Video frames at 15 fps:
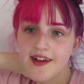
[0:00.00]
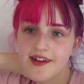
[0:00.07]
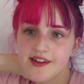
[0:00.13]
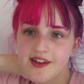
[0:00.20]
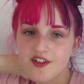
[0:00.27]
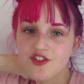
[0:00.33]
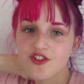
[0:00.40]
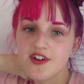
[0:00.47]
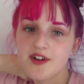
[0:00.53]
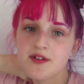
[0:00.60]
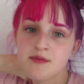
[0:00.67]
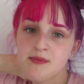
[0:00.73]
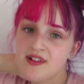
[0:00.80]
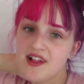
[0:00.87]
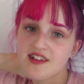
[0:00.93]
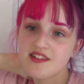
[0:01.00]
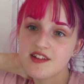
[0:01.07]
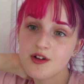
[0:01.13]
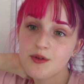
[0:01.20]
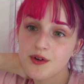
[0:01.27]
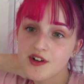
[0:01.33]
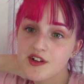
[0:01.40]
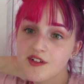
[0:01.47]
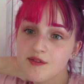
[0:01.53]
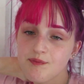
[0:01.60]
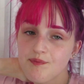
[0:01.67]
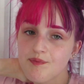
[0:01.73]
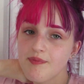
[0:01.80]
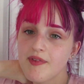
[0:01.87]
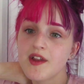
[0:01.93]
yesterday was my last day at work,
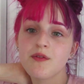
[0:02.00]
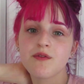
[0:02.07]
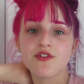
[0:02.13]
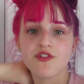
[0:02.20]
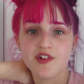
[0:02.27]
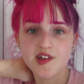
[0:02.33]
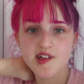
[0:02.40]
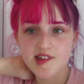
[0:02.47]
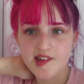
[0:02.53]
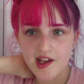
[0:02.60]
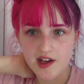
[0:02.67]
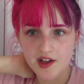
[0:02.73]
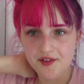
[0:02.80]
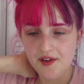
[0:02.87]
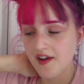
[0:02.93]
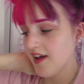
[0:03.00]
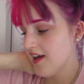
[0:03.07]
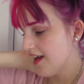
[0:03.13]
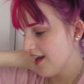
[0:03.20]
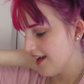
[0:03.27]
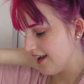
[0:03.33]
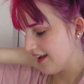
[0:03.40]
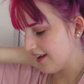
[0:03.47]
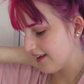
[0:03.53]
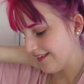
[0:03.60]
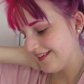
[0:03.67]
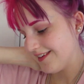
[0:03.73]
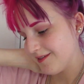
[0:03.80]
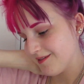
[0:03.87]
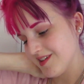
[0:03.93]
and it was really sad.
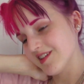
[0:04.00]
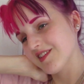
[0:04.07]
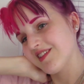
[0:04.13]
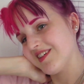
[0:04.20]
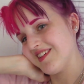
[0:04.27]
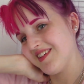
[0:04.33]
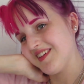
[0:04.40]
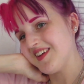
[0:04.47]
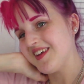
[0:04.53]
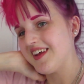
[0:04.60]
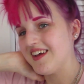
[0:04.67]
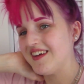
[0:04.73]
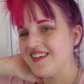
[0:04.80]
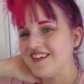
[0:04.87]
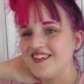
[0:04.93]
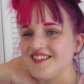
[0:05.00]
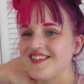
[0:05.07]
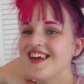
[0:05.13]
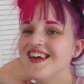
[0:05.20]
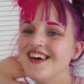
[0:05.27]
And I walked in, and